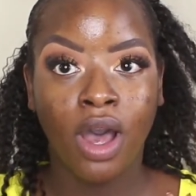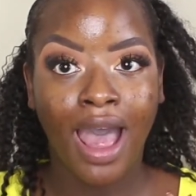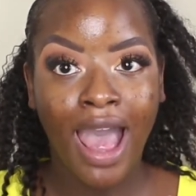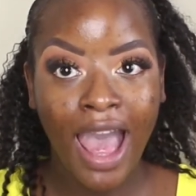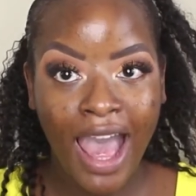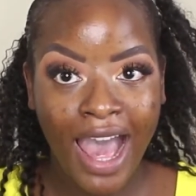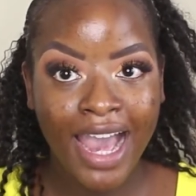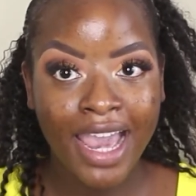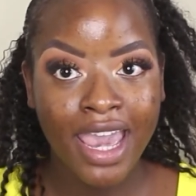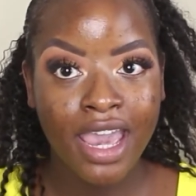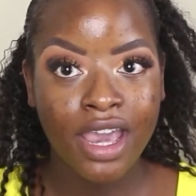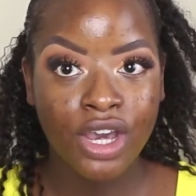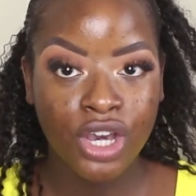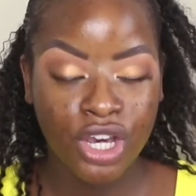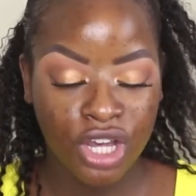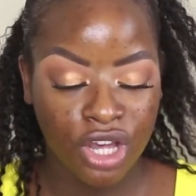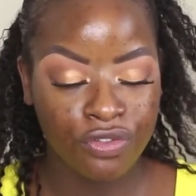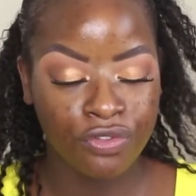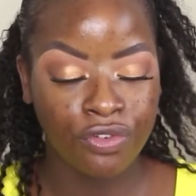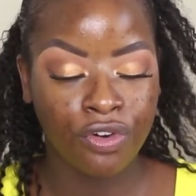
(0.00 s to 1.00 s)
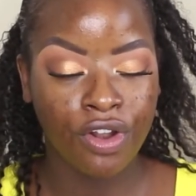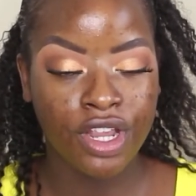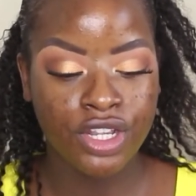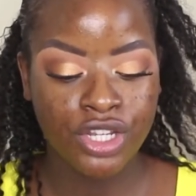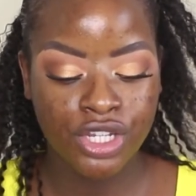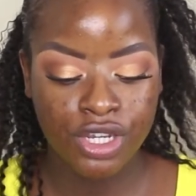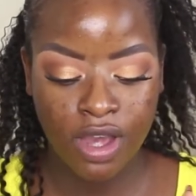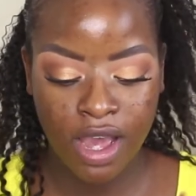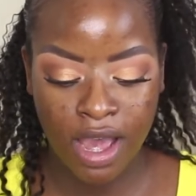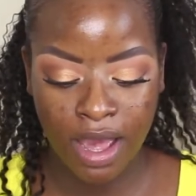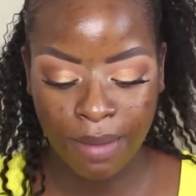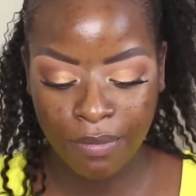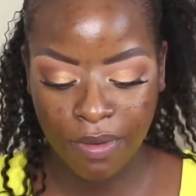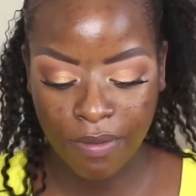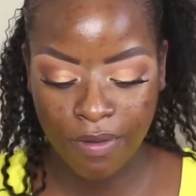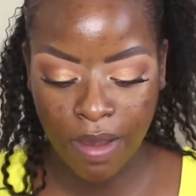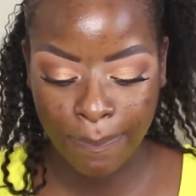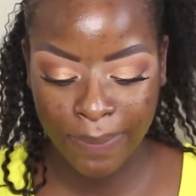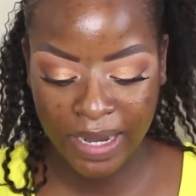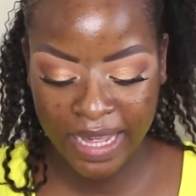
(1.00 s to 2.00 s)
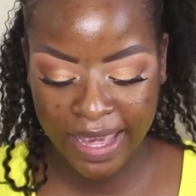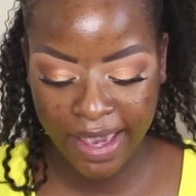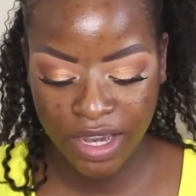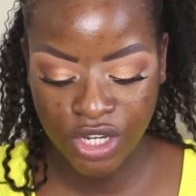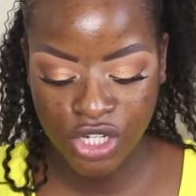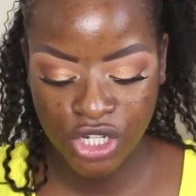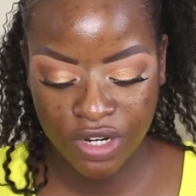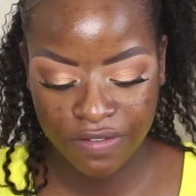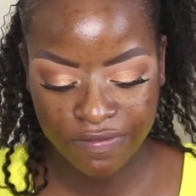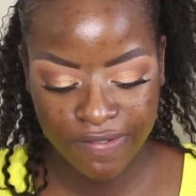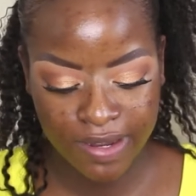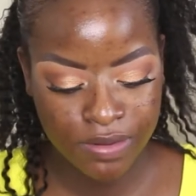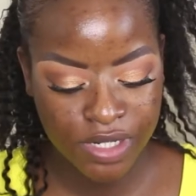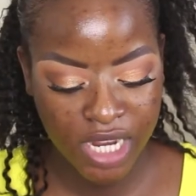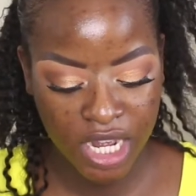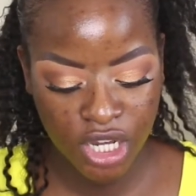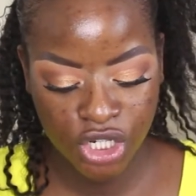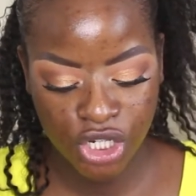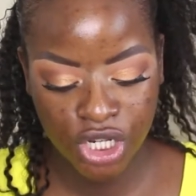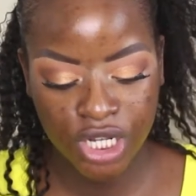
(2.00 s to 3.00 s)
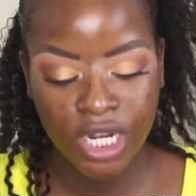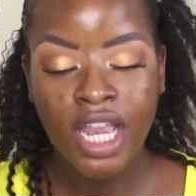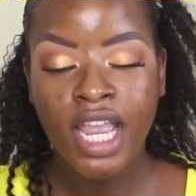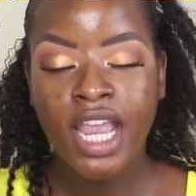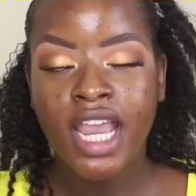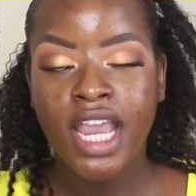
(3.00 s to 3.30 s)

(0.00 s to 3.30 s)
high coverage application of foundation,